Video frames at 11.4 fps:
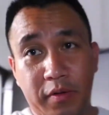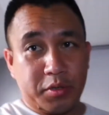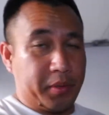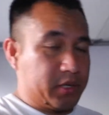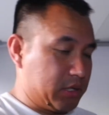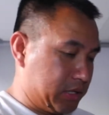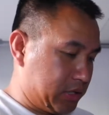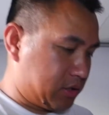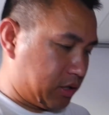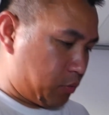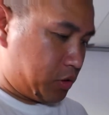of experience at
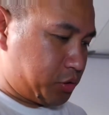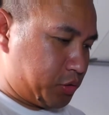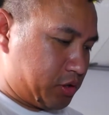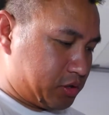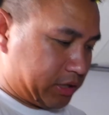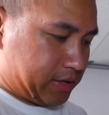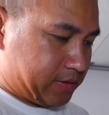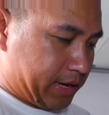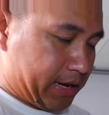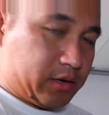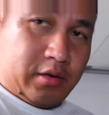this, I want you to understand
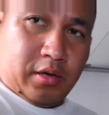that